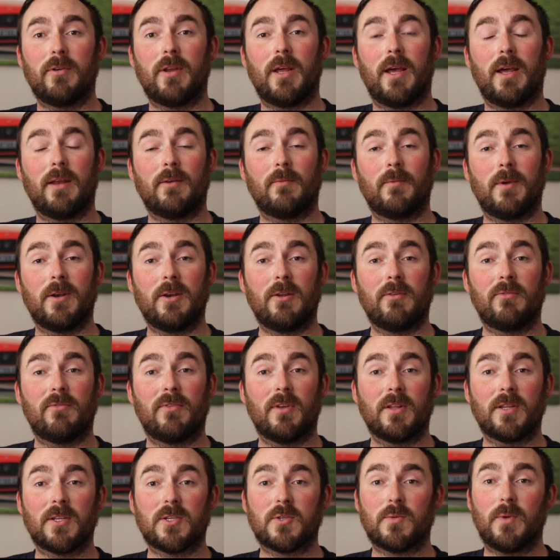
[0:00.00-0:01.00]
and when you
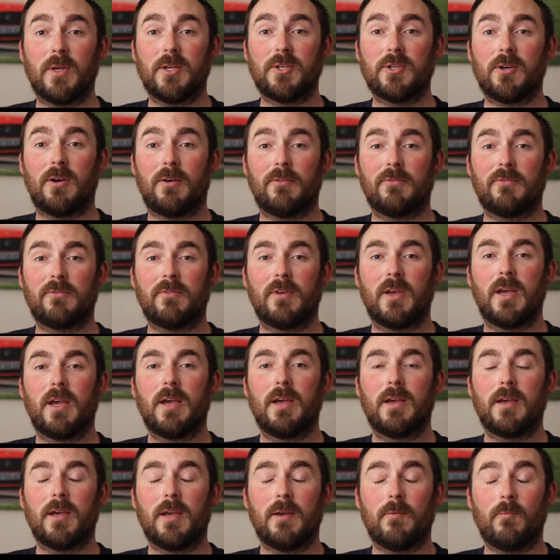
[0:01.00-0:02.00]
flick the switch off,
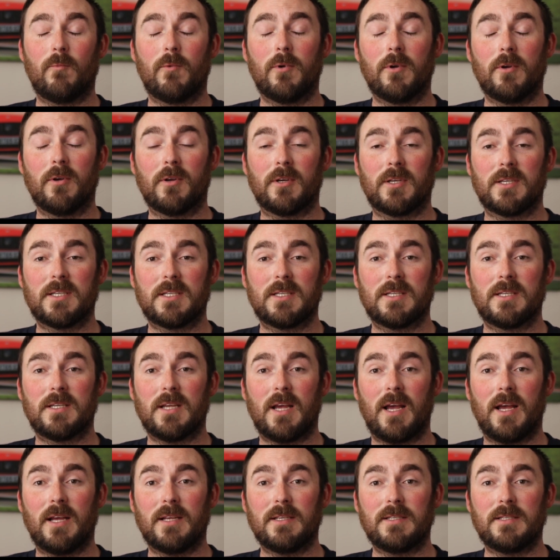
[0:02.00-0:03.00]
it works
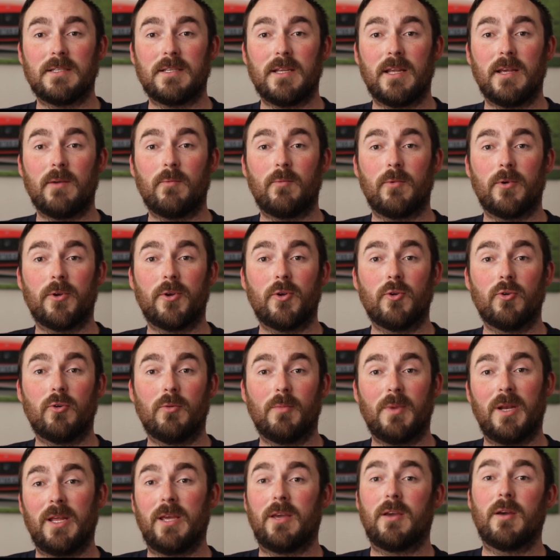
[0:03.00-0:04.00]
as it would
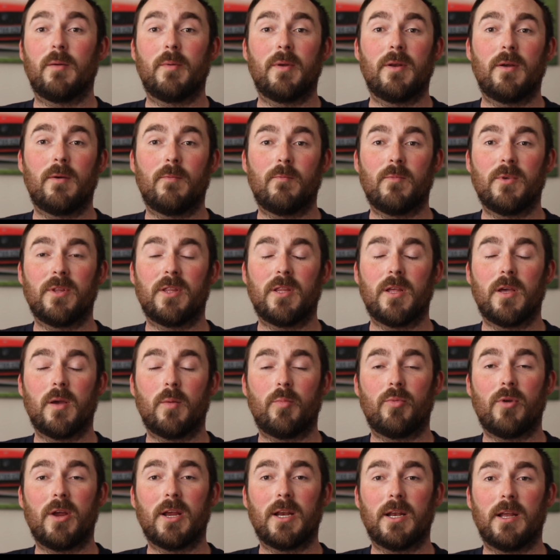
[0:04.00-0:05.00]
normally coming on with the
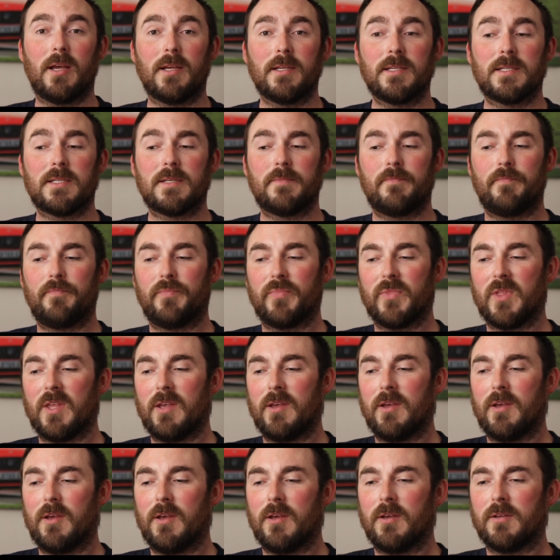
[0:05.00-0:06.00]
brake lights.
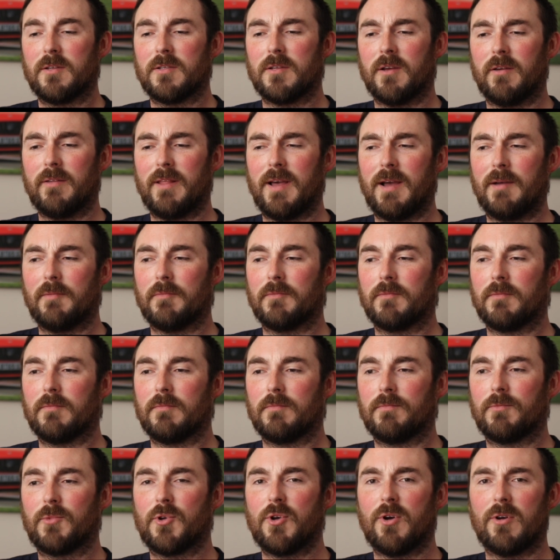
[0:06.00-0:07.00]
So that
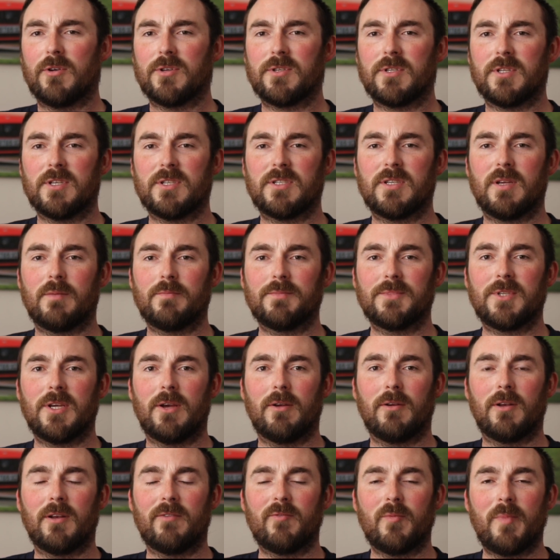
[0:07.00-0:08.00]
cost the sum
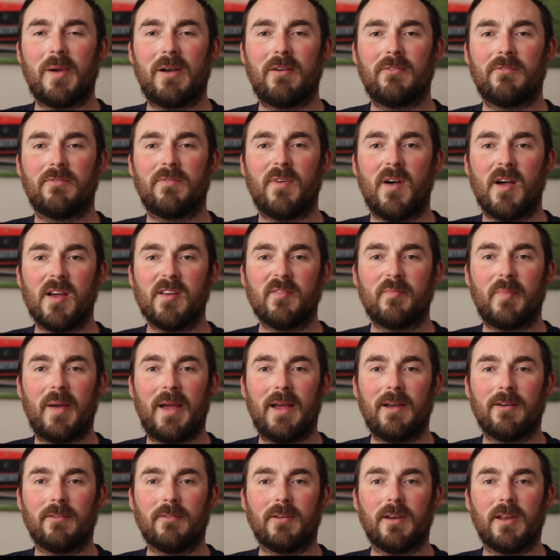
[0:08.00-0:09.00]
total of about
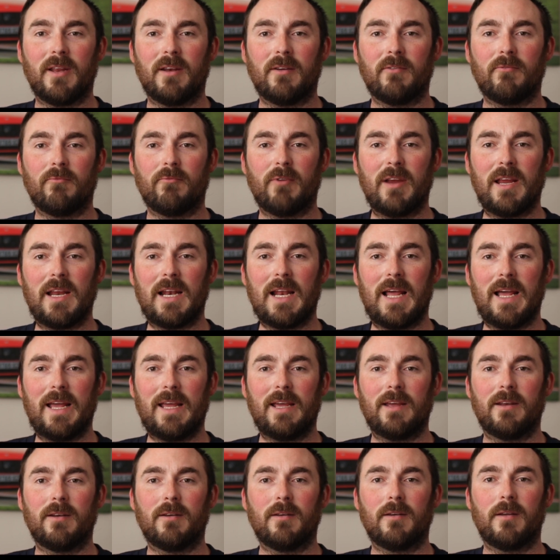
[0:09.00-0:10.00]
£5 in relay
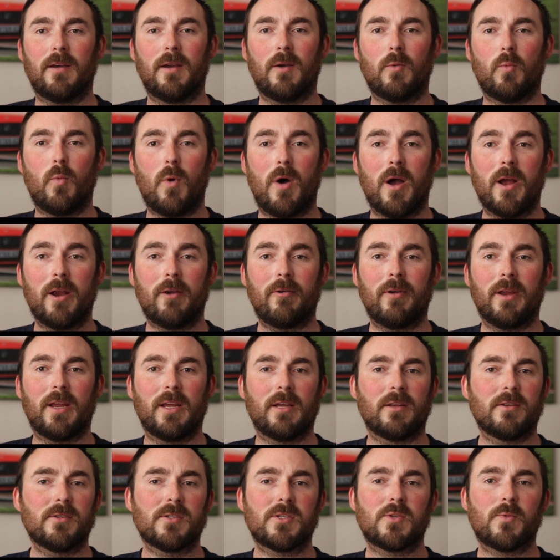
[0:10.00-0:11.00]
and wiring
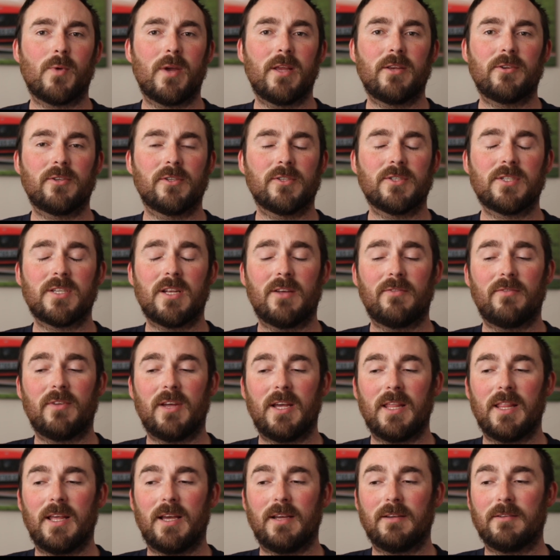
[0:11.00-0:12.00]
and switch and stuff
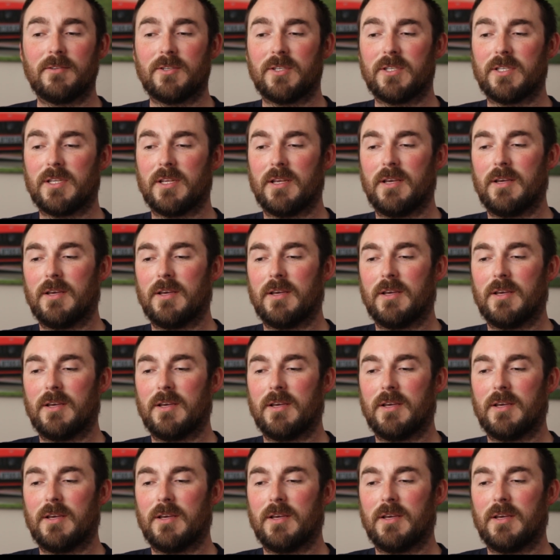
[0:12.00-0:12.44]
like that, which is